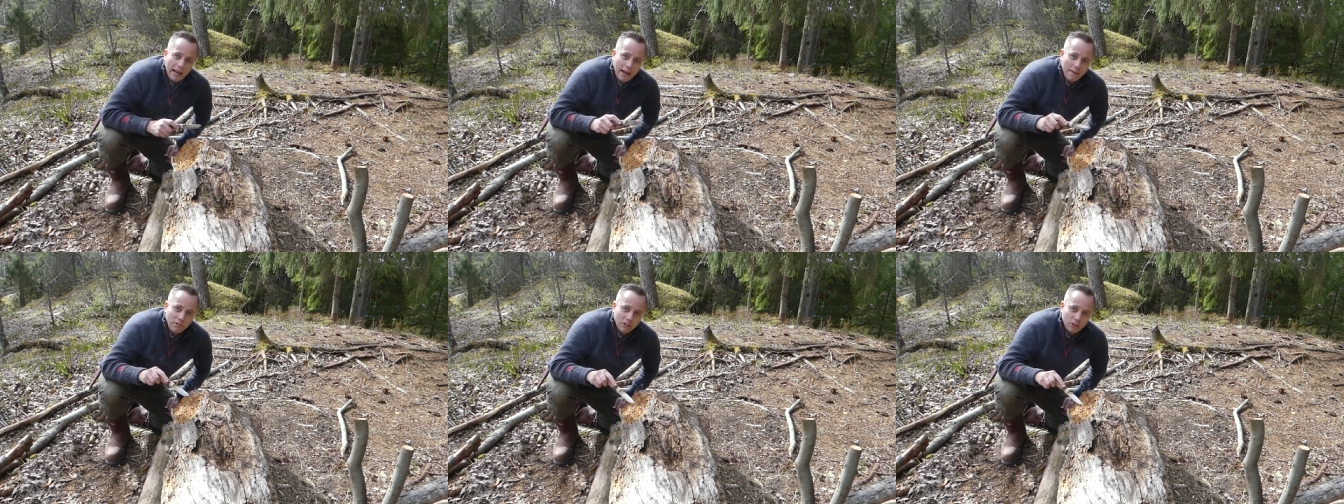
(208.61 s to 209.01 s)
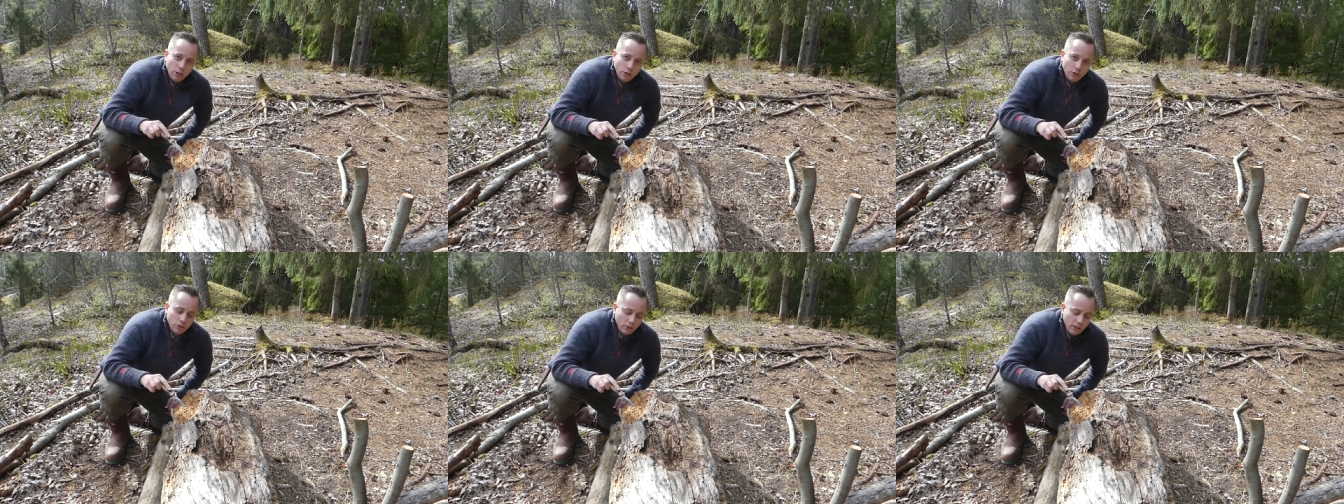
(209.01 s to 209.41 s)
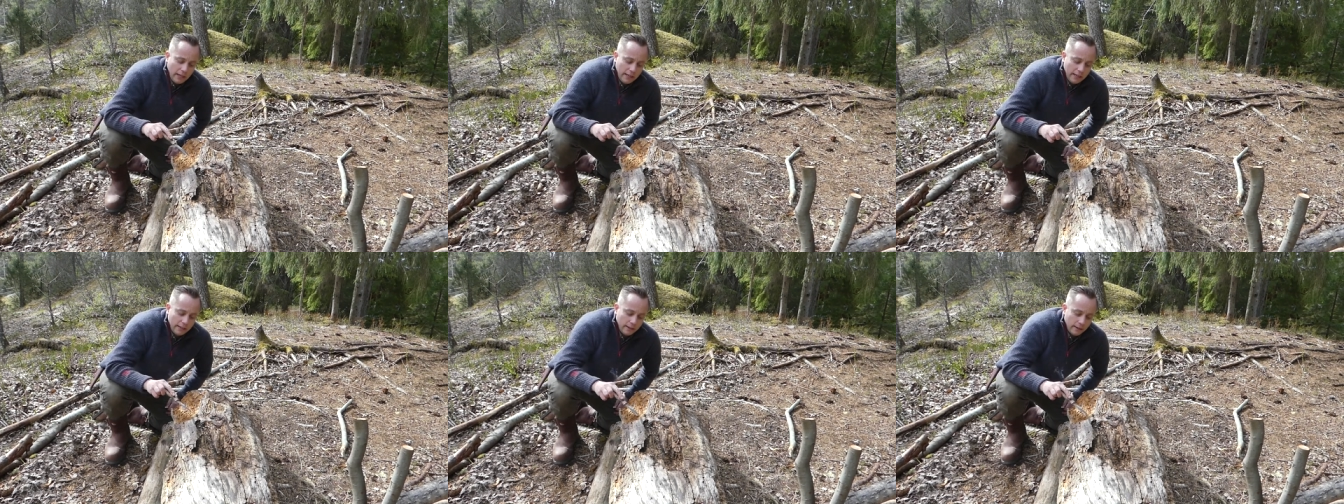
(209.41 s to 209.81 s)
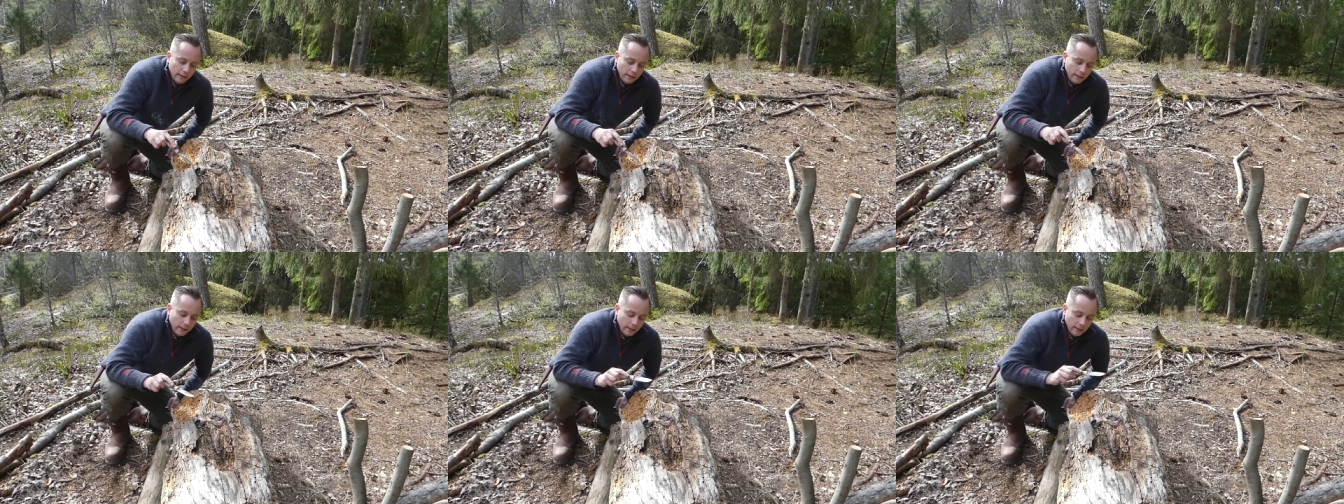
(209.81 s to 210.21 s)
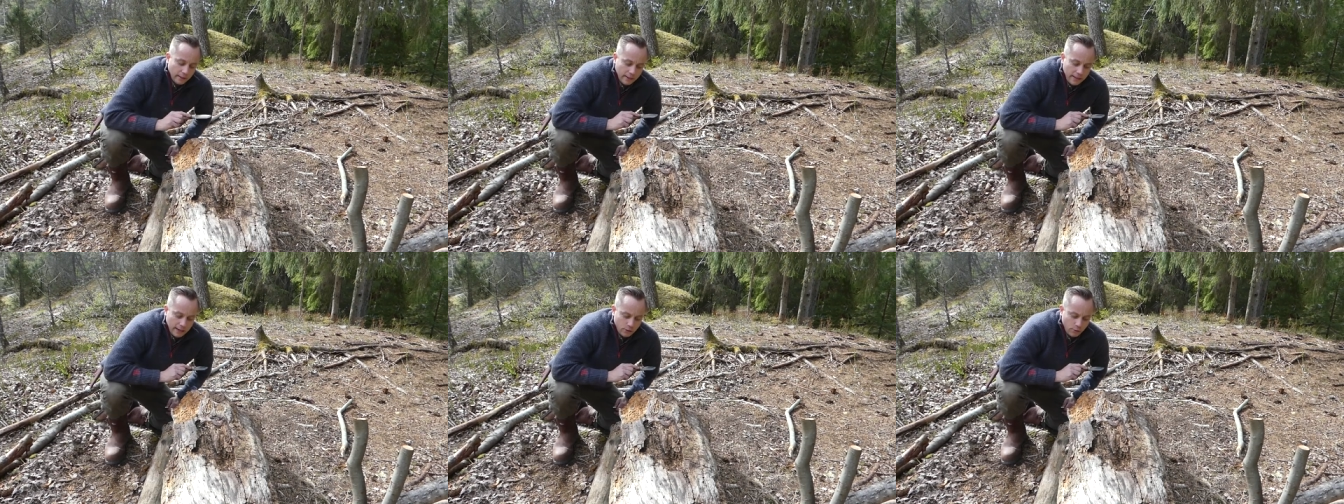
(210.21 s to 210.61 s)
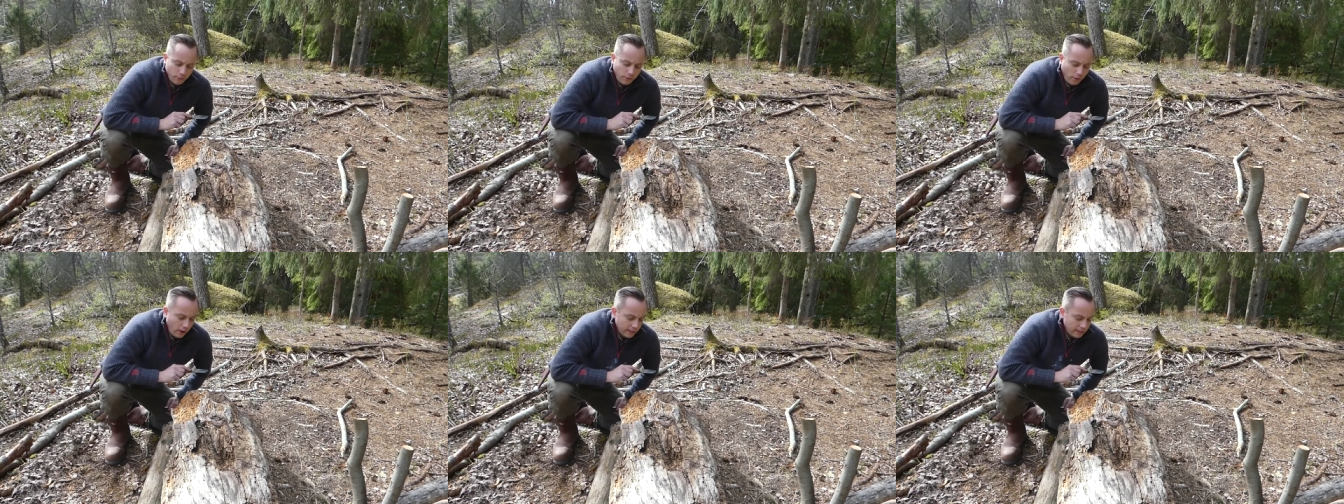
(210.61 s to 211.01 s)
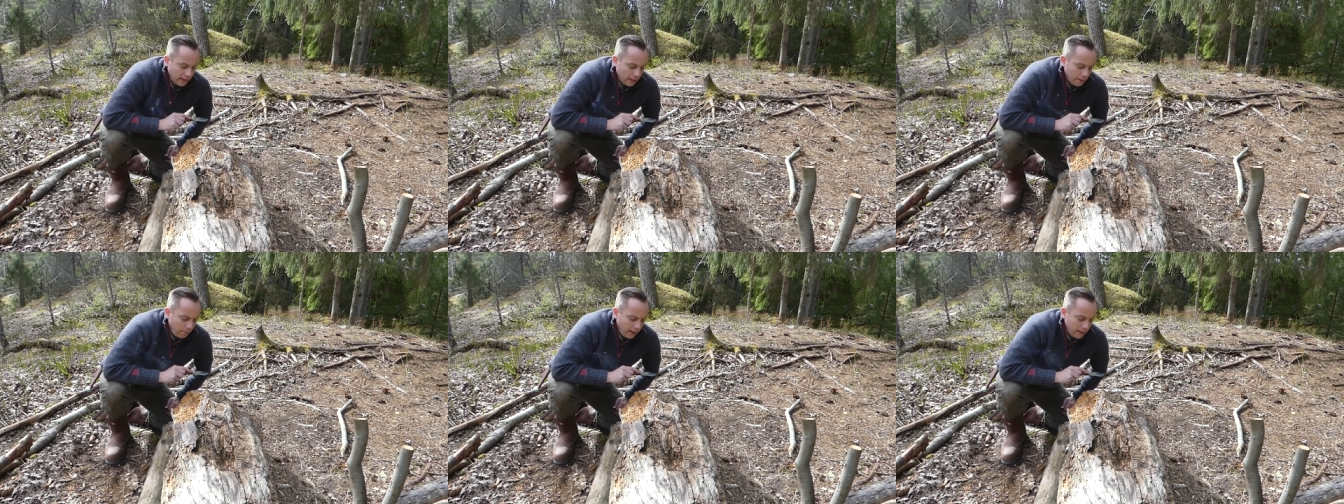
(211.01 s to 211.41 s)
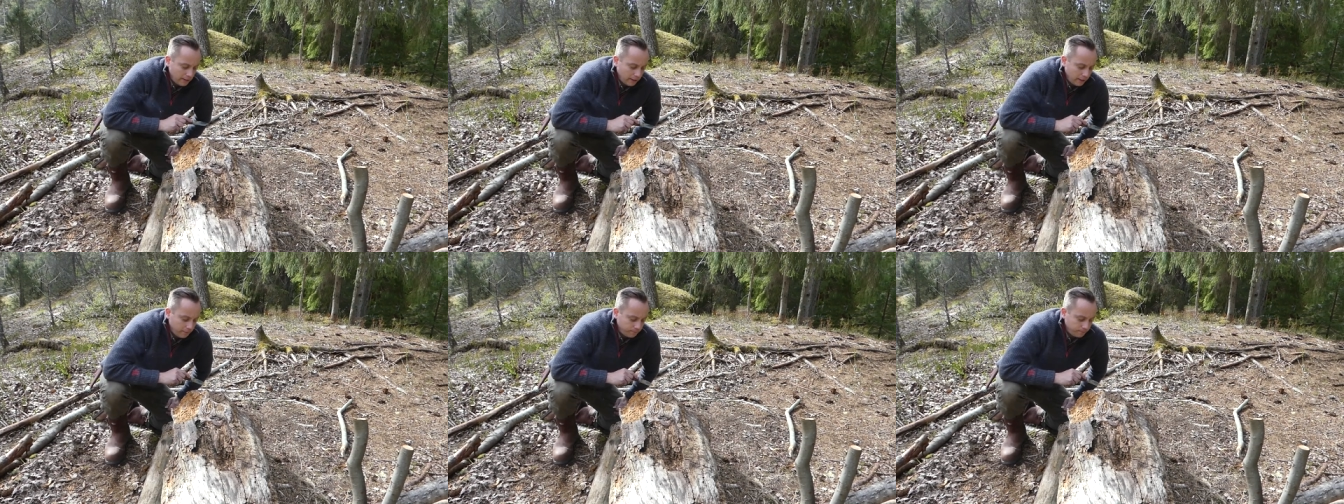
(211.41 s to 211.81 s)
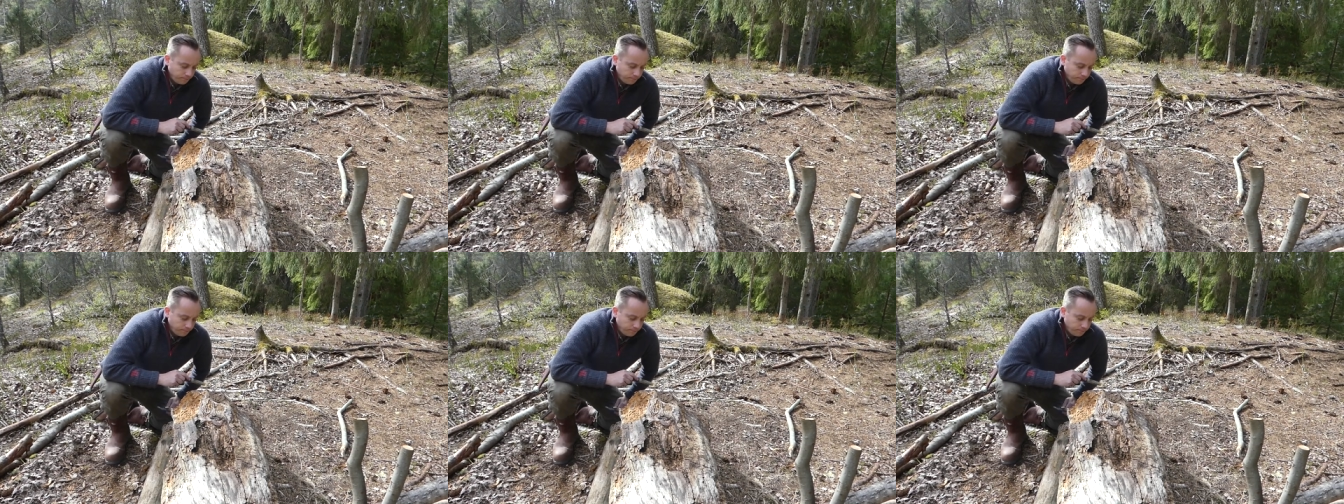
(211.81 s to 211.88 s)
camera so you can see the actual fire taking place here.